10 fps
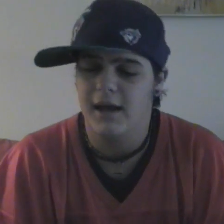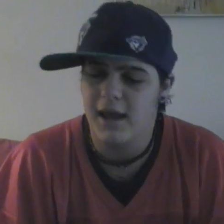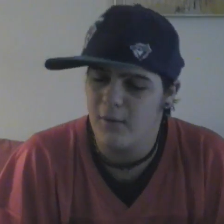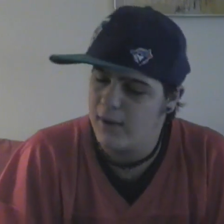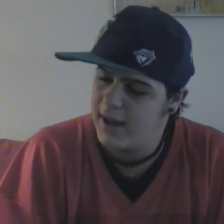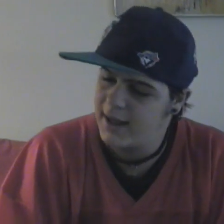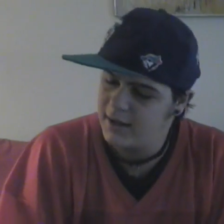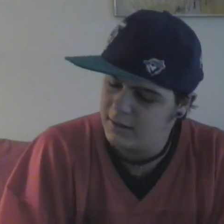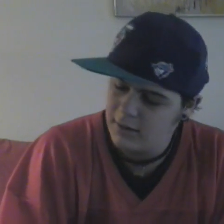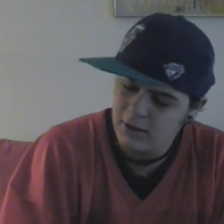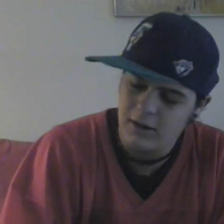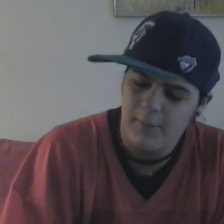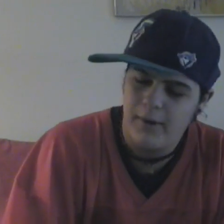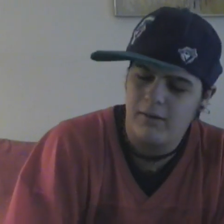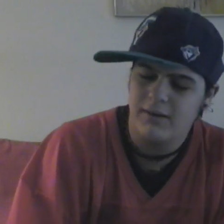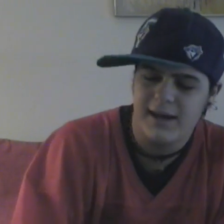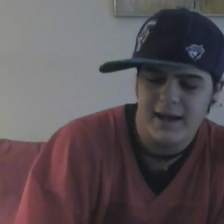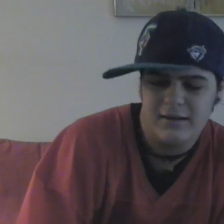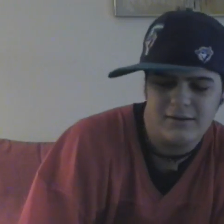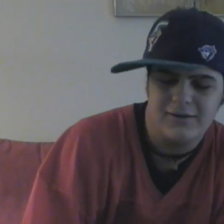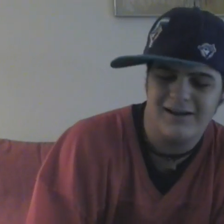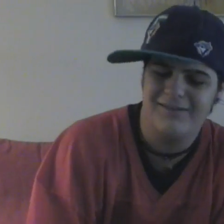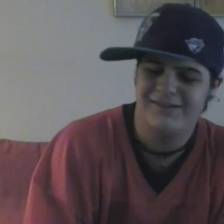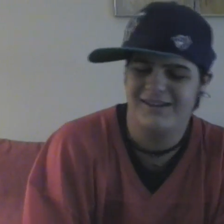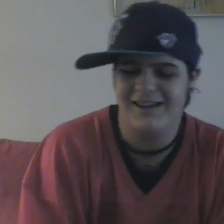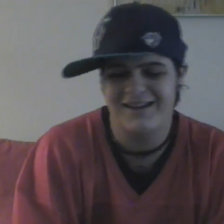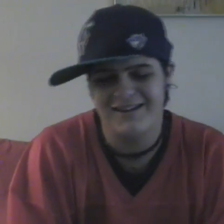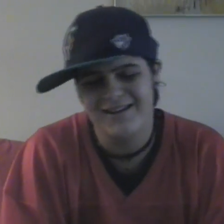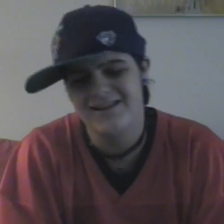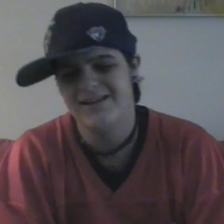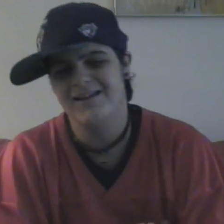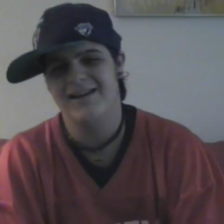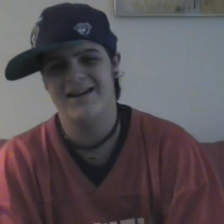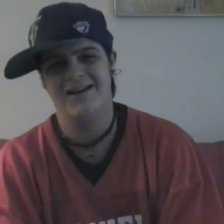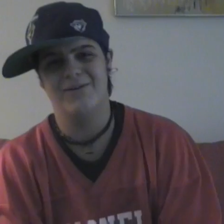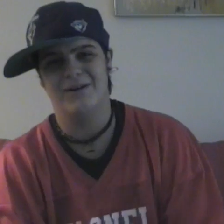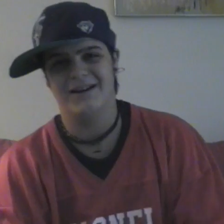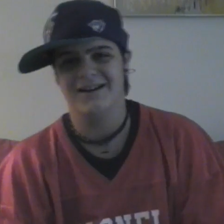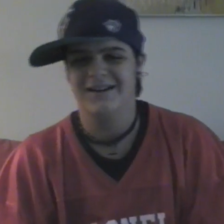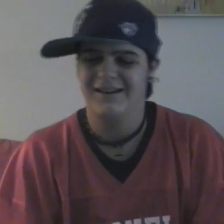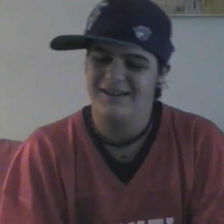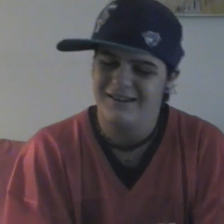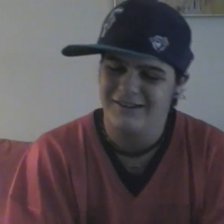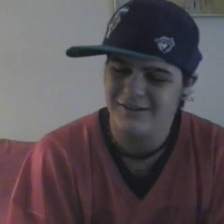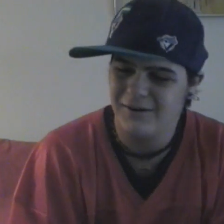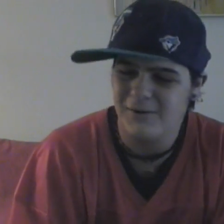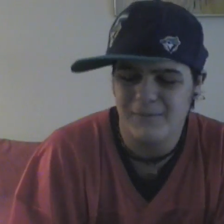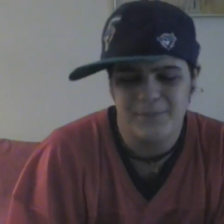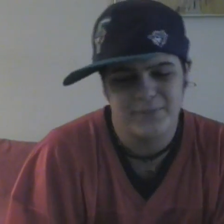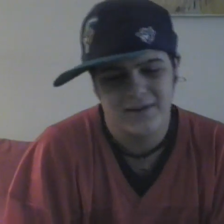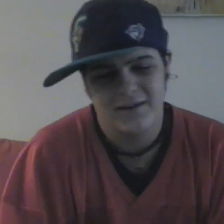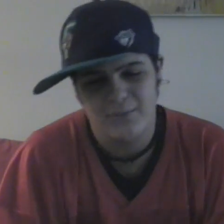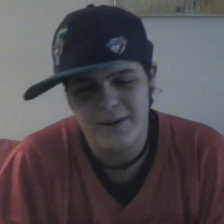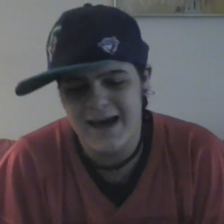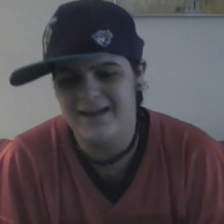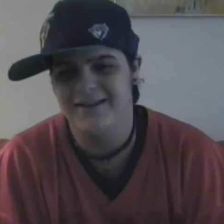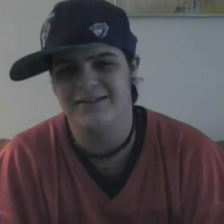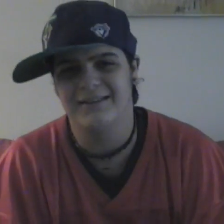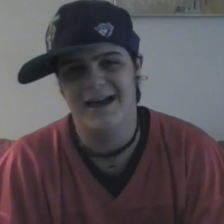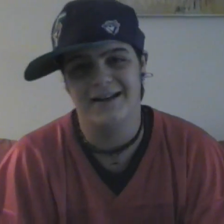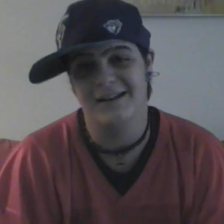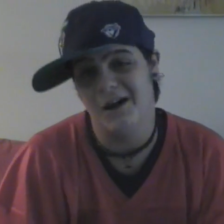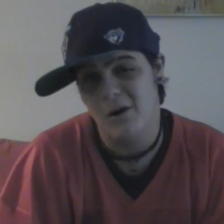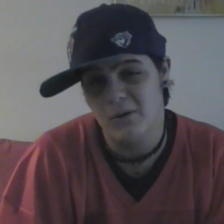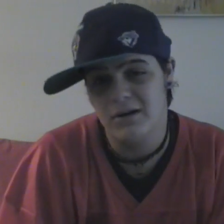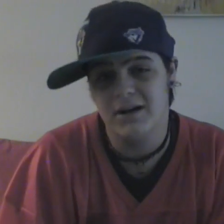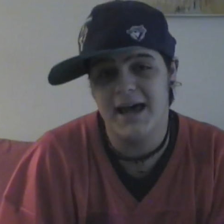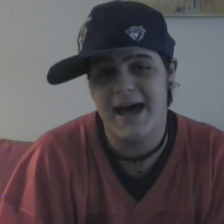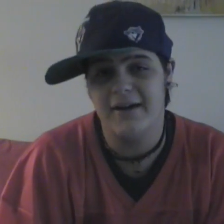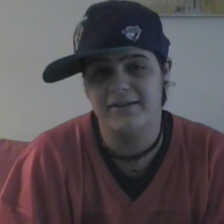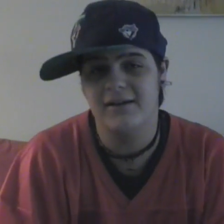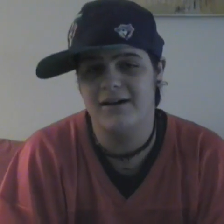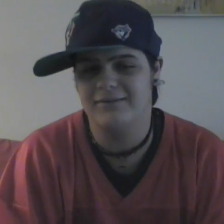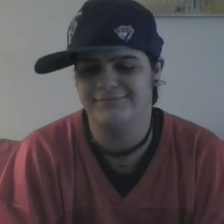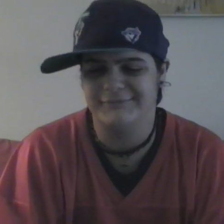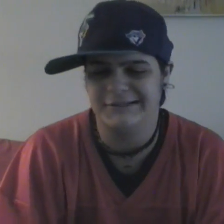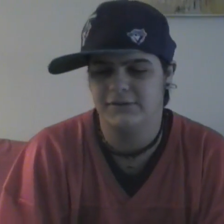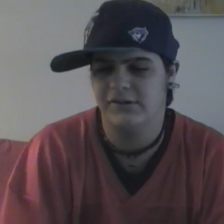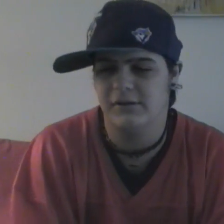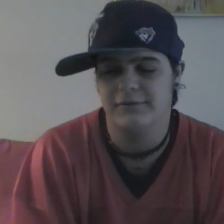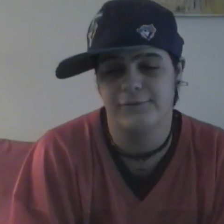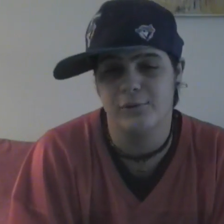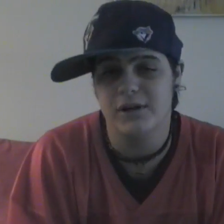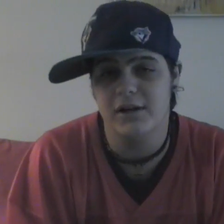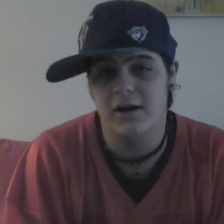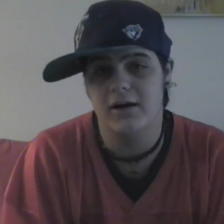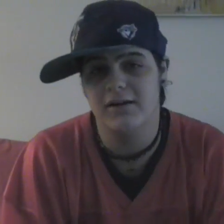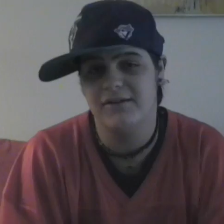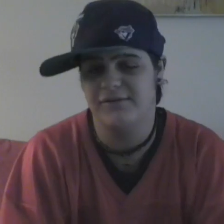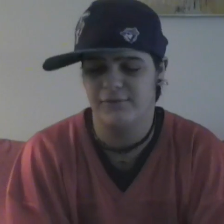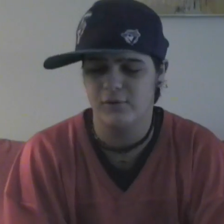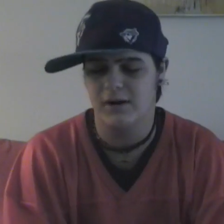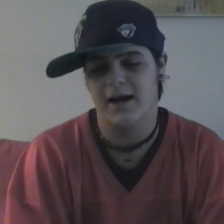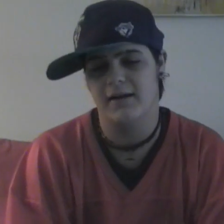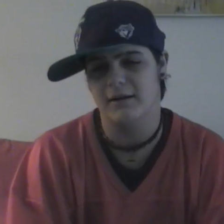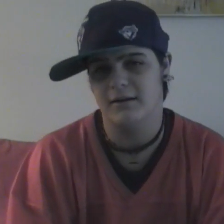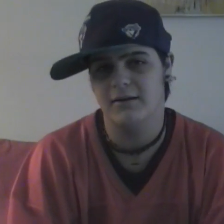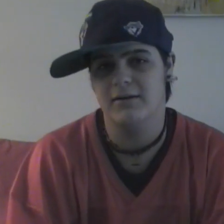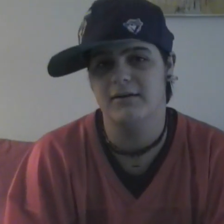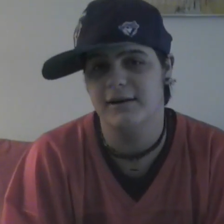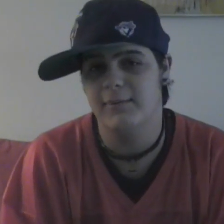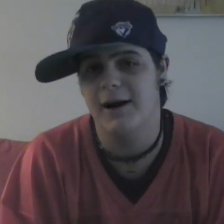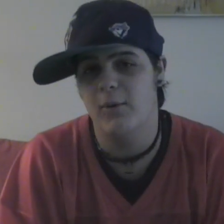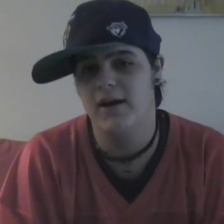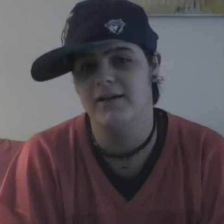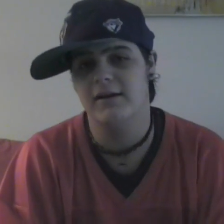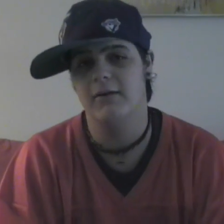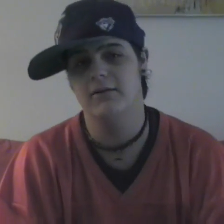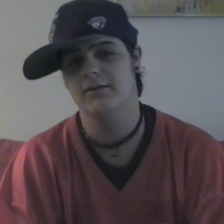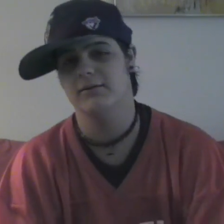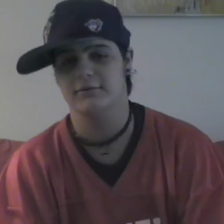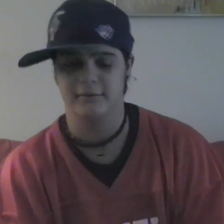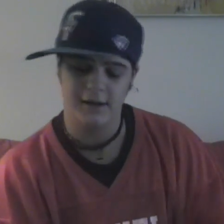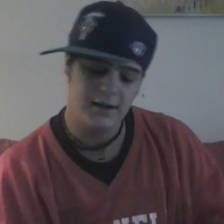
Anyway, I get a little up on that, you know how I'm saying? Anyway, so we gotta do this, like, owner of the house, dog. Some fruity, dog. He's a fruit guy, dog. You can tell by the way he talk, little,